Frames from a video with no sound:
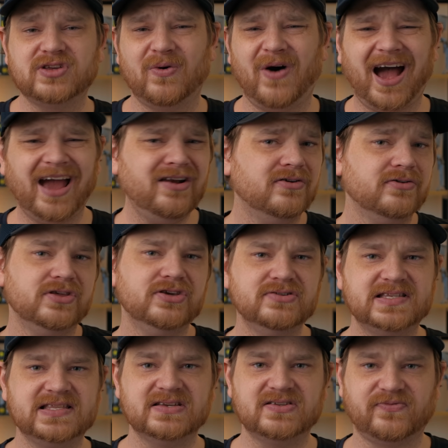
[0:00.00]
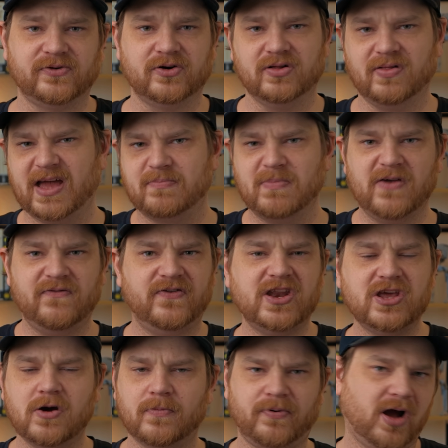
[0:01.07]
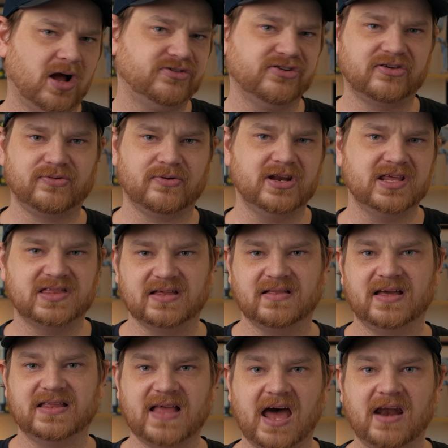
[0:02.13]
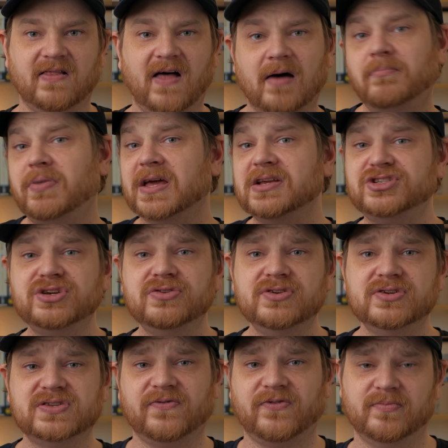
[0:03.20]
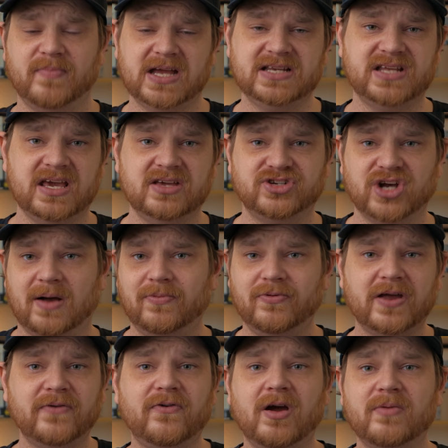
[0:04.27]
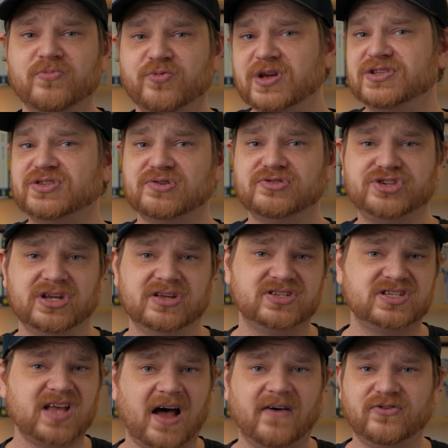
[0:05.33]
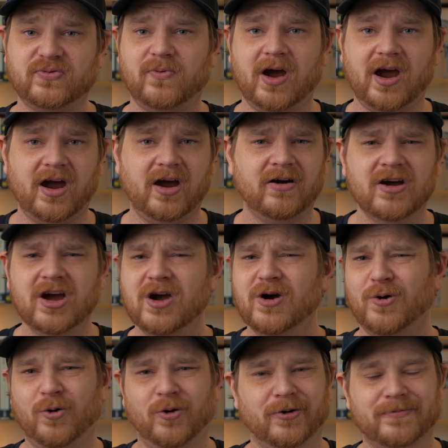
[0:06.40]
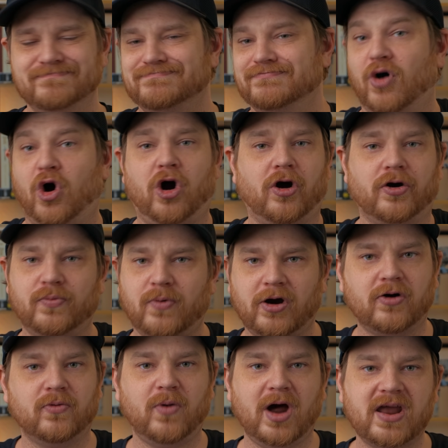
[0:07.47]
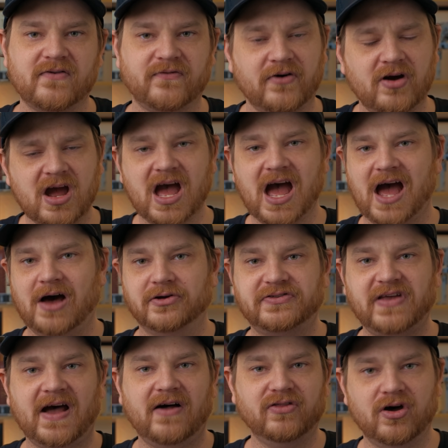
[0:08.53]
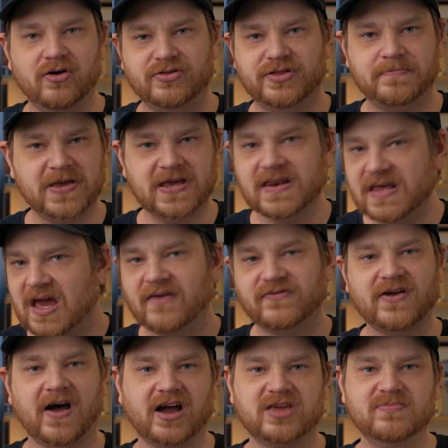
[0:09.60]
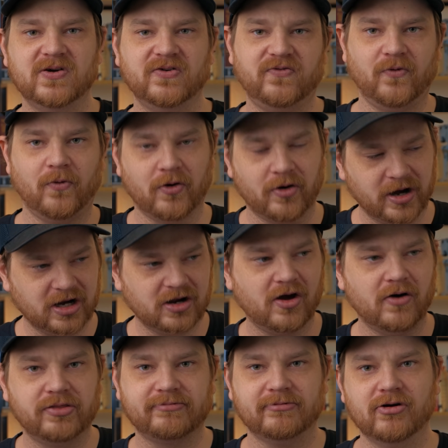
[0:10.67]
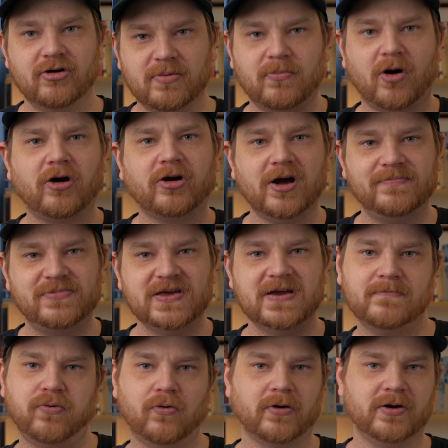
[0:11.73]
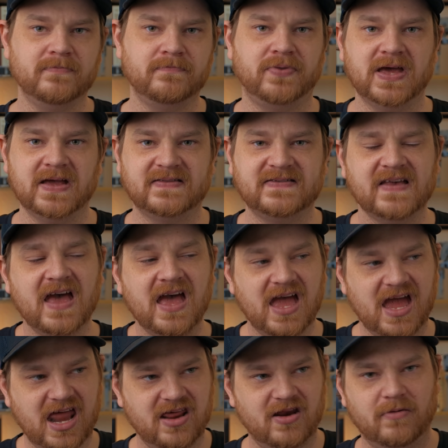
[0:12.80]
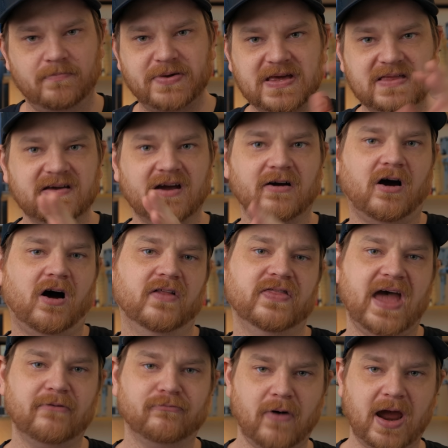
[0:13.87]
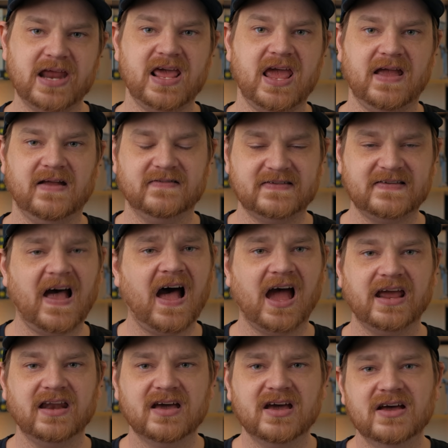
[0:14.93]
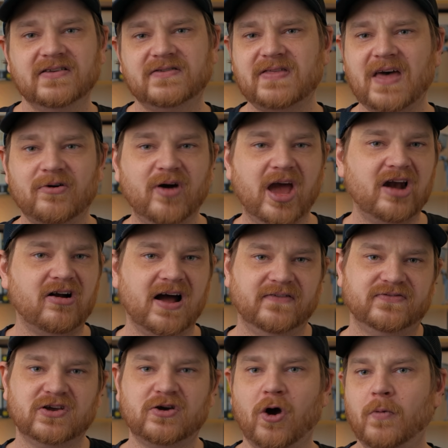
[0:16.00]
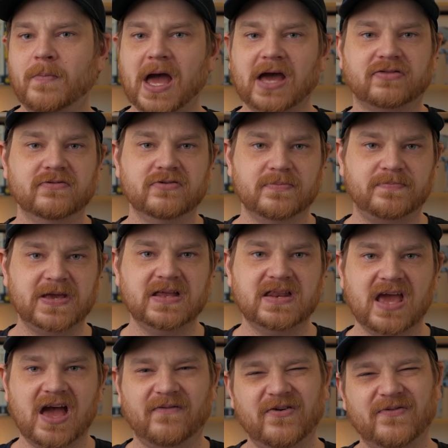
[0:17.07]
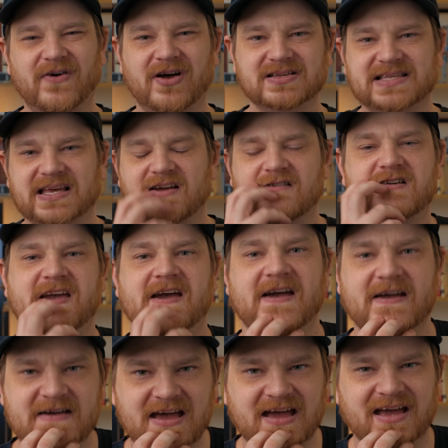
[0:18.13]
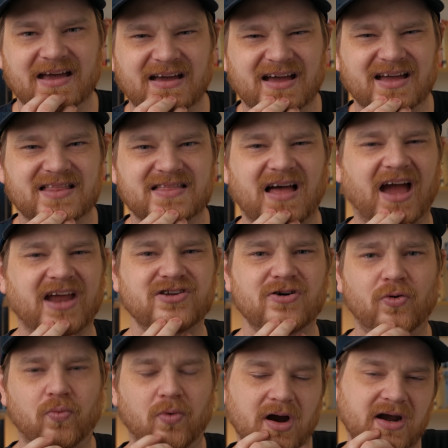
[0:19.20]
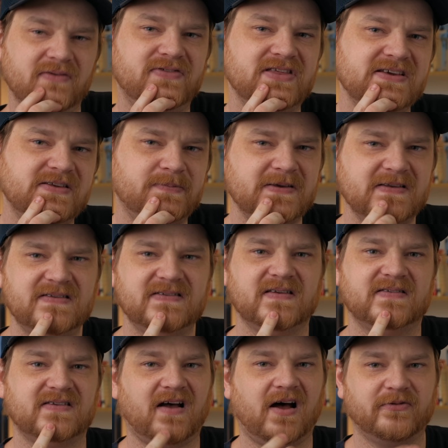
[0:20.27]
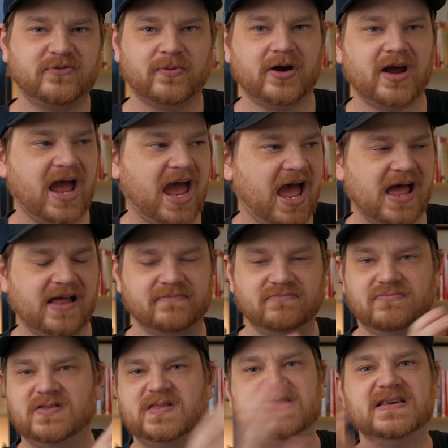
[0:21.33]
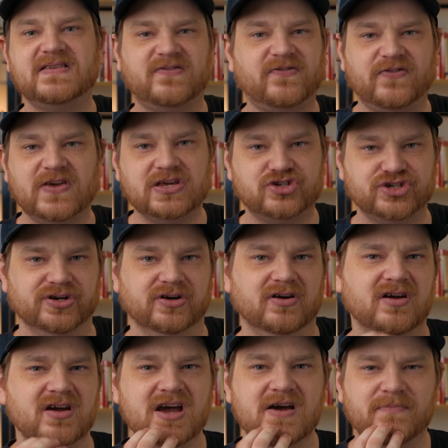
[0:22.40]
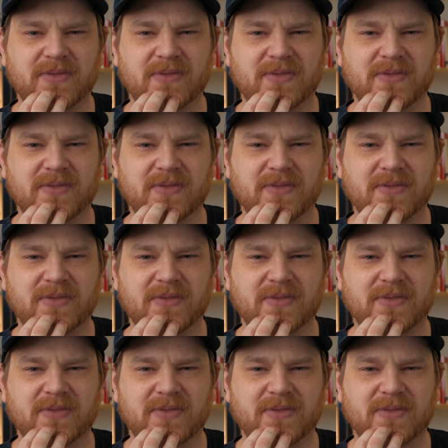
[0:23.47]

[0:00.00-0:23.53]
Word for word: So I don't use this for like my video projects or anything like that a lot, but I do use it for my day job. Whenever I'm researching software or hardware or whatever, I'll download the PDF document for it, go through it, mark up the important bits, and it'll be there on that right hand side. So that way I don't have to go back through the PDF if I was like, okay, I know one of these pieces of software had this feature,